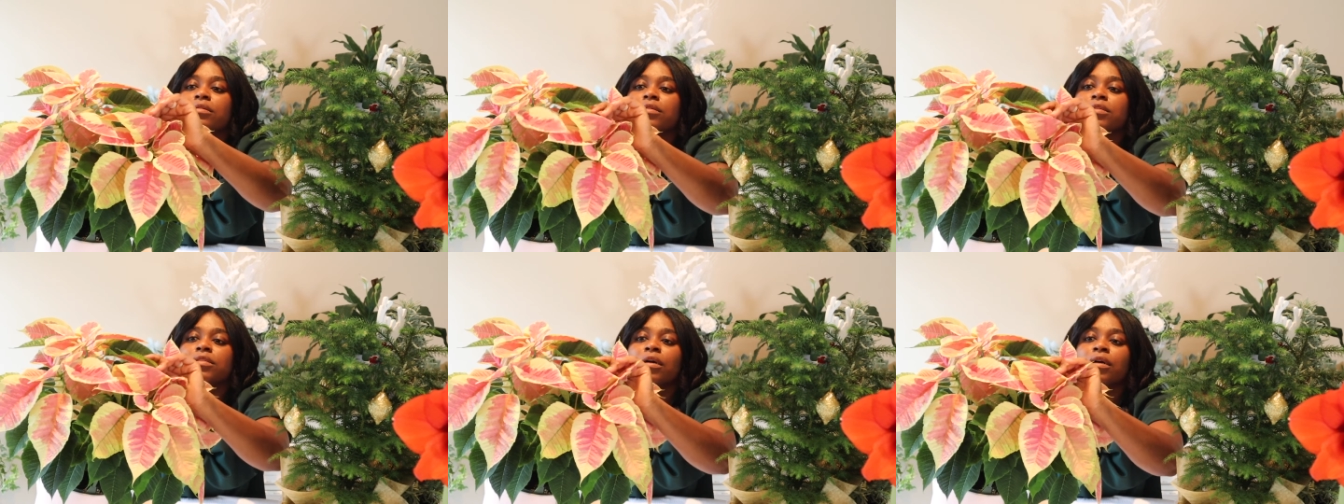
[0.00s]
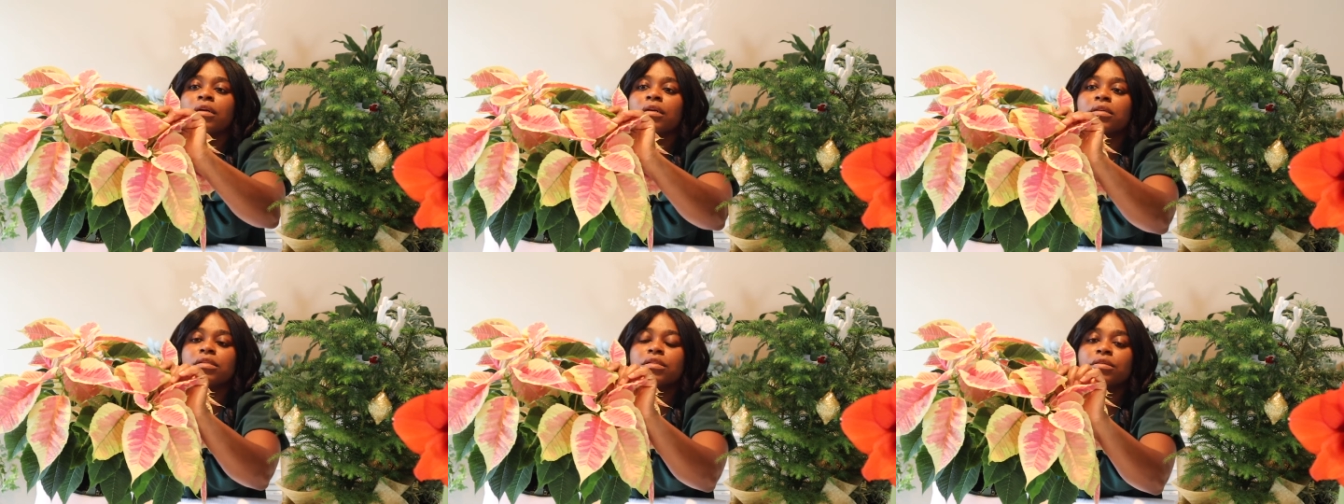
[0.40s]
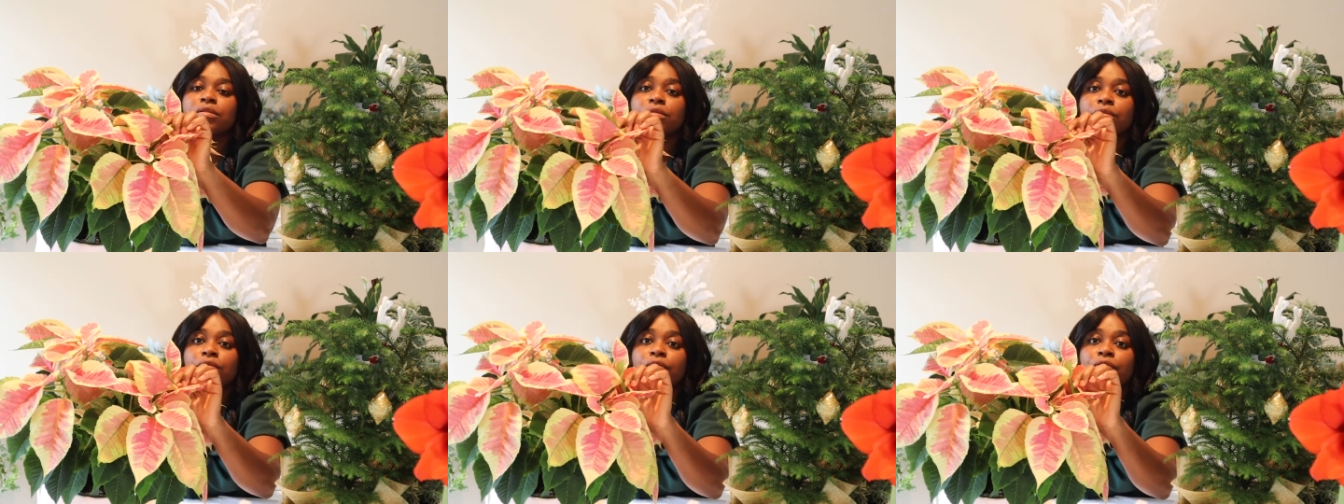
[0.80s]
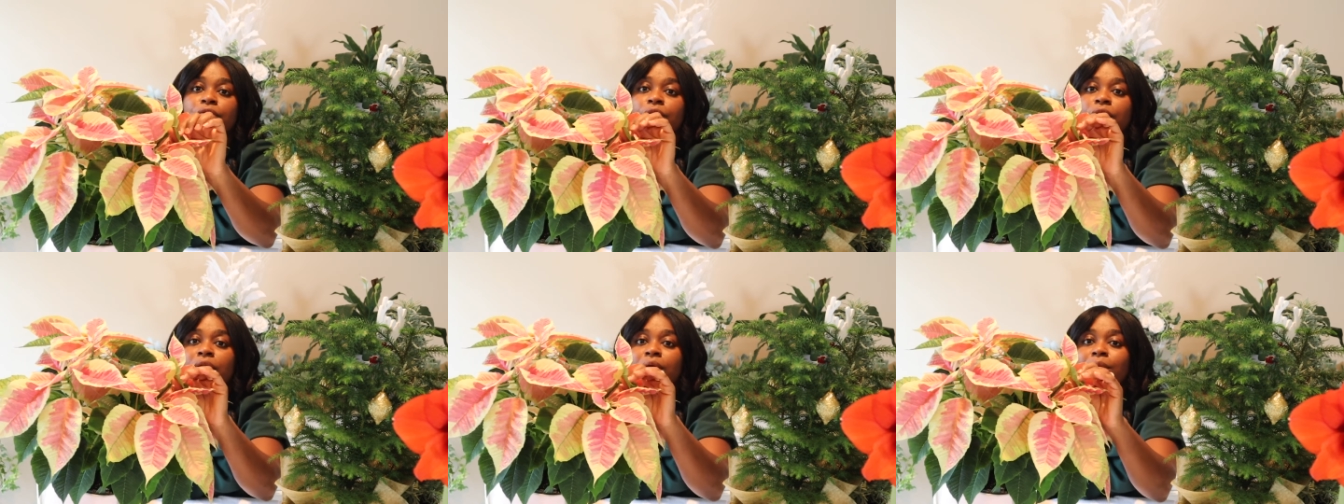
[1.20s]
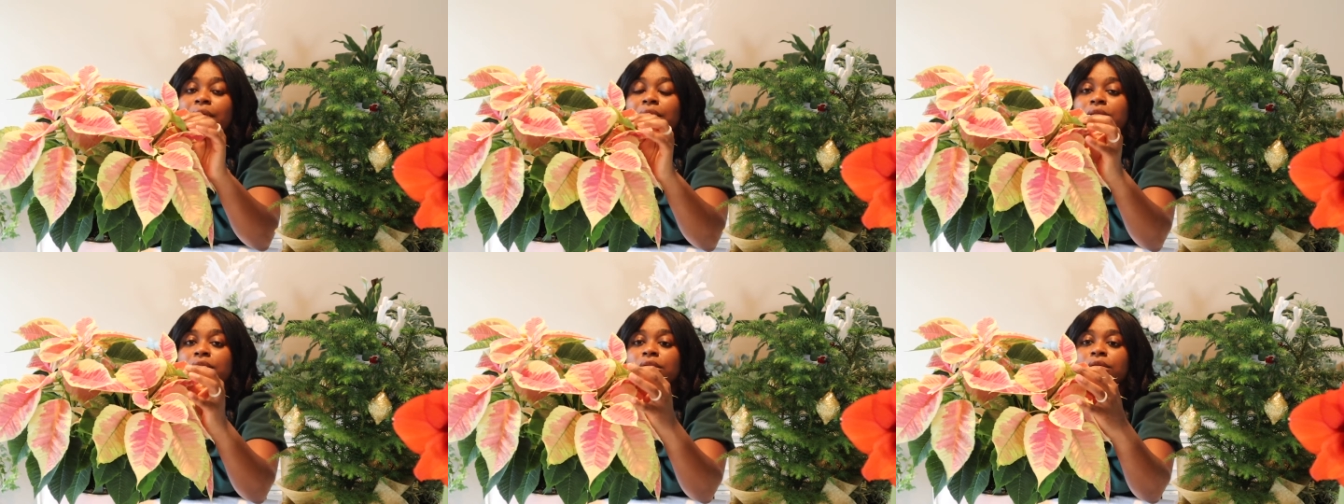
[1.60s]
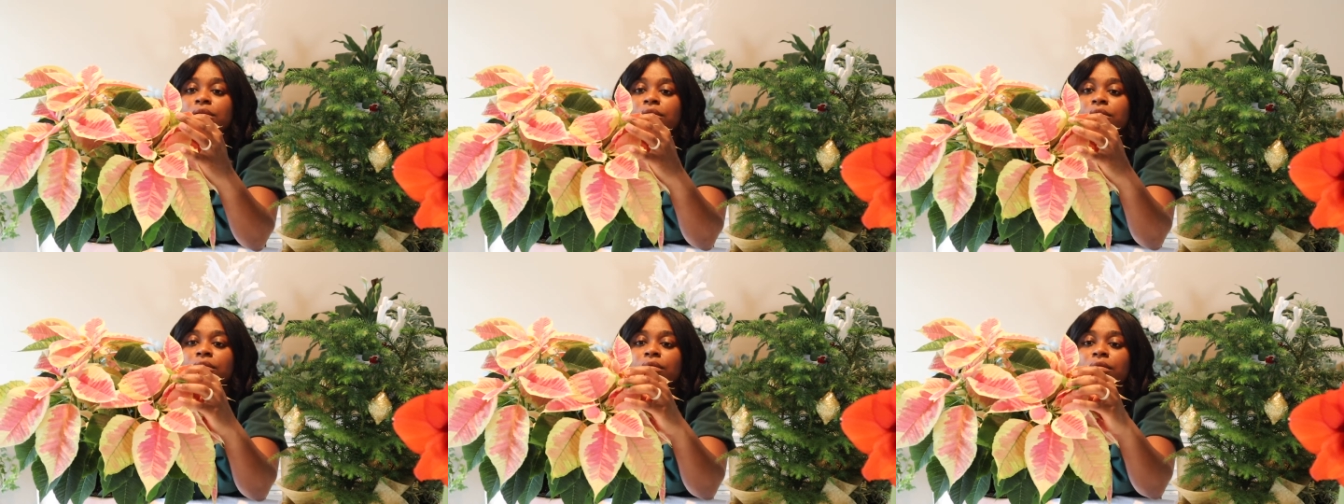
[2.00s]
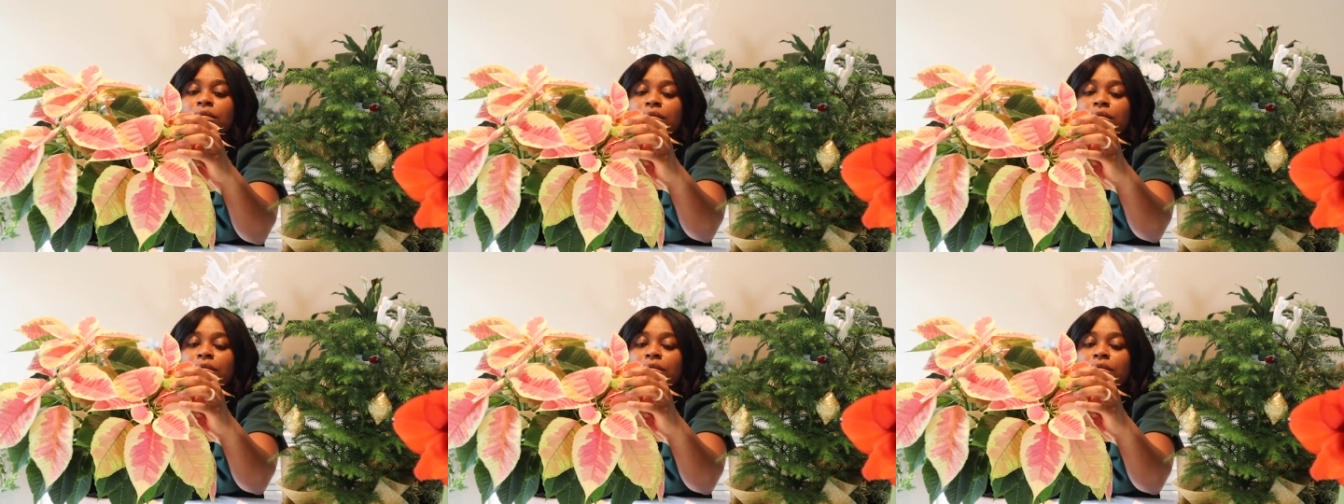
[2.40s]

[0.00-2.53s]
starting to form into